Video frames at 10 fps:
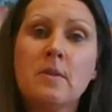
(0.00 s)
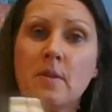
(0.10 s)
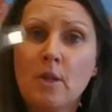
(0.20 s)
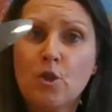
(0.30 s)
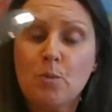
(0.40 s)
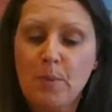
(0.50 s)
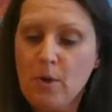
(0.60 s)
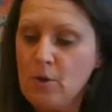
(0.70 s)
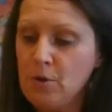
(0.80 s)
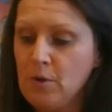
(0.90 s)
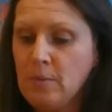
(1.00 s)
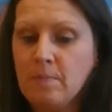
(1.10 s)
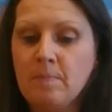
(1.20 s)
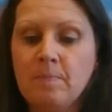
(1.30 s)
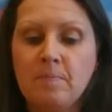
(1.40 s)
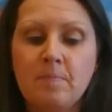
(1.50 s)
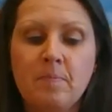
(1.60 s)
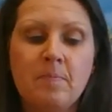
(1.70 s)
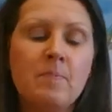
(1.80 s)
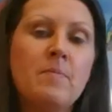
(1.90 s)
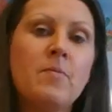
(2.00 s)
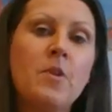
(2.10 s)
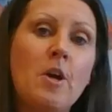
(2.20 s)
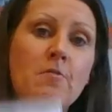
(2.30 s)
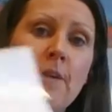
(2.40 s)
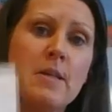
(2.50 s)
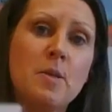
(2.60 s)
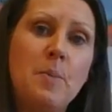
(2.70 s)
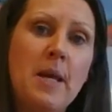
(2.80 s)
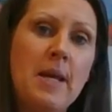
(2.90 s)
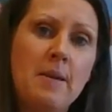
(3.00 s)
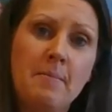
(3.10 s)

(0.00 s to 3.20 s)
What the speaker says: a spoon, a recipe,